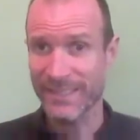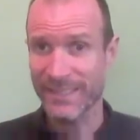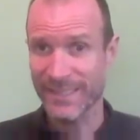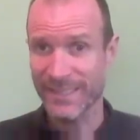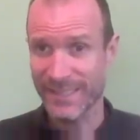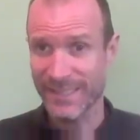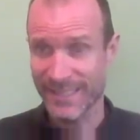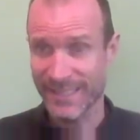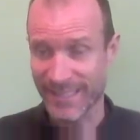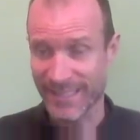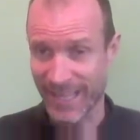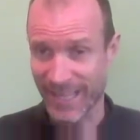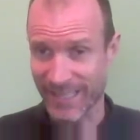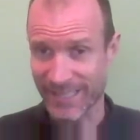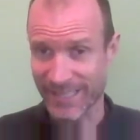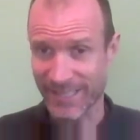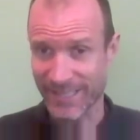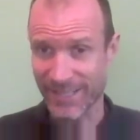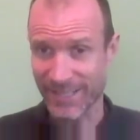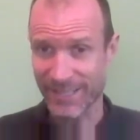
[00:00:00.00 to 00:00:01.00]

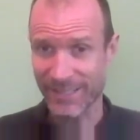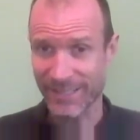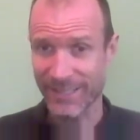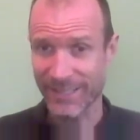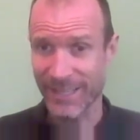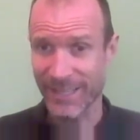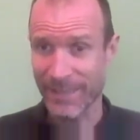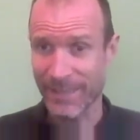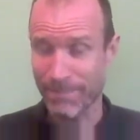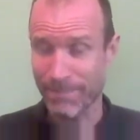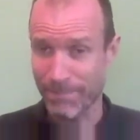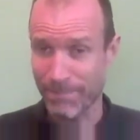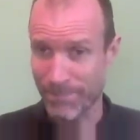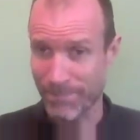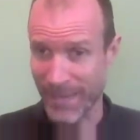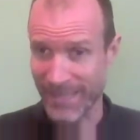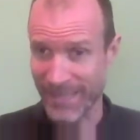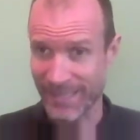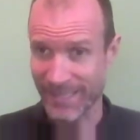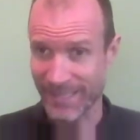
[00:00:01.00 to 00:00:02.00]
satsang
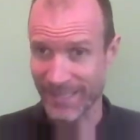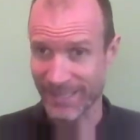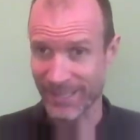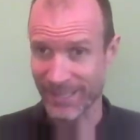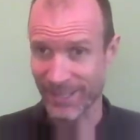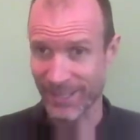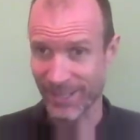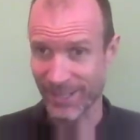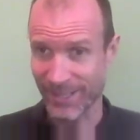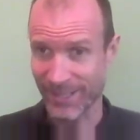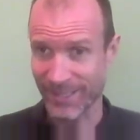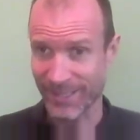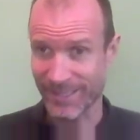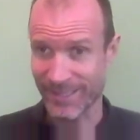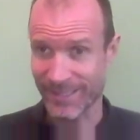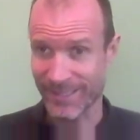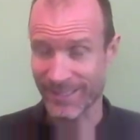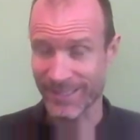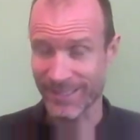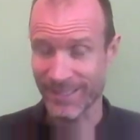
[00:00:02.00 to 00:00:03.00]
embedded in their
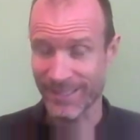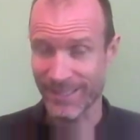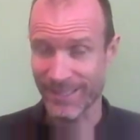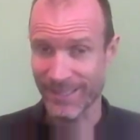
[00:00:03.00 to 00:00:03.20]
hearts.